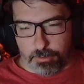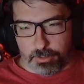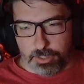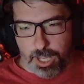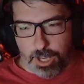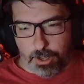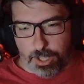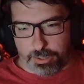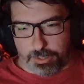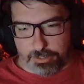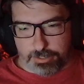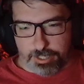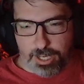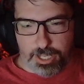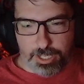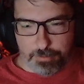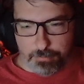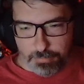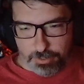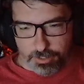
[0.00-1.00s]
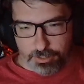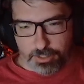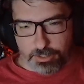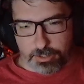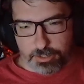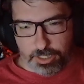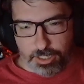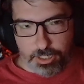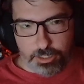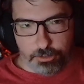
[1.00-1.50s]
Now at the time,
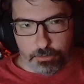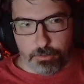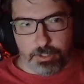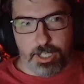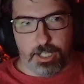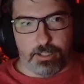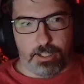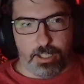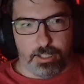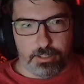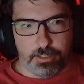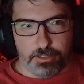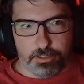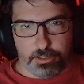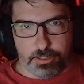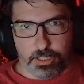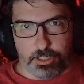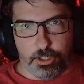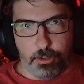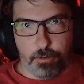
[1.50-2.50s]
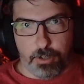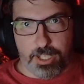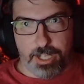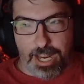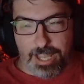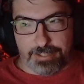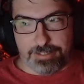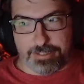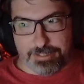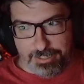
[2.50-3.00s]
the
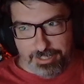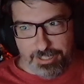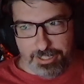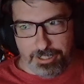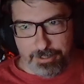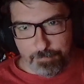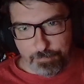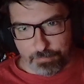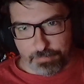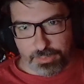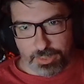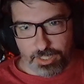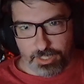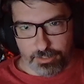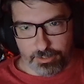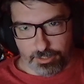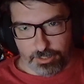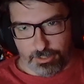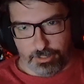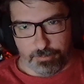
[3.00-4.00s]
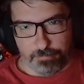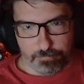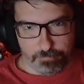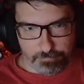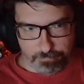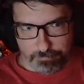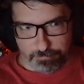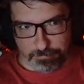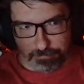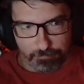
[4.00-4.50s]
UNSC, the
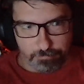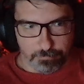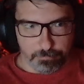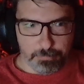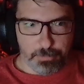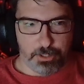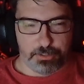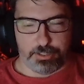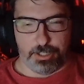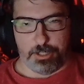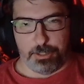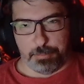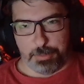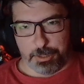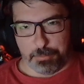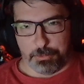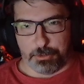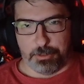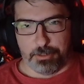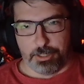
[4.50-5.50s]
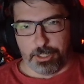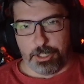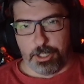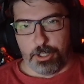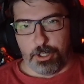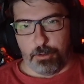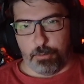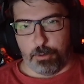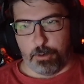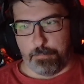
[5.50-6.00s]
military people,
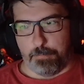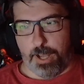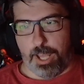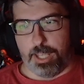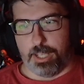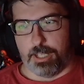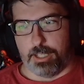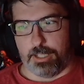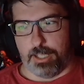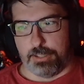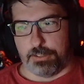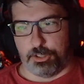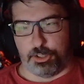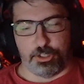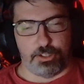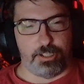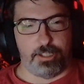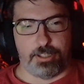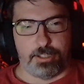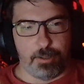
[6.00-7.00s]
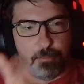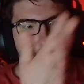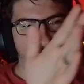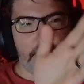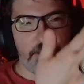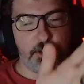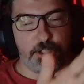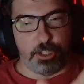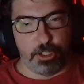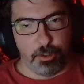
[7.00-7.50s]
were fighting against just some
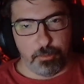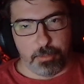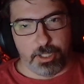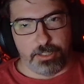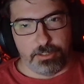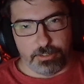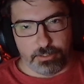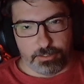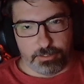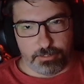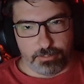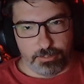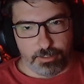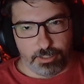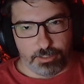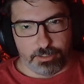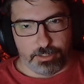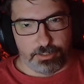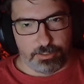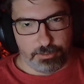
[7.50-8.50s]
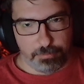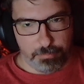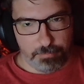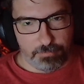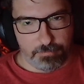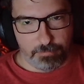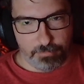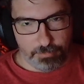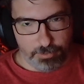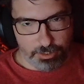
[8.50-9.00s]
other humans in
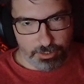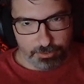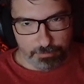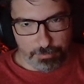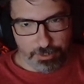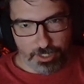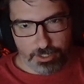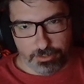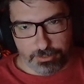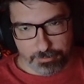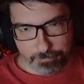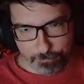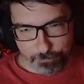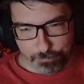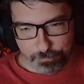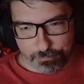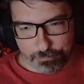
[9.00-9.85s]
space.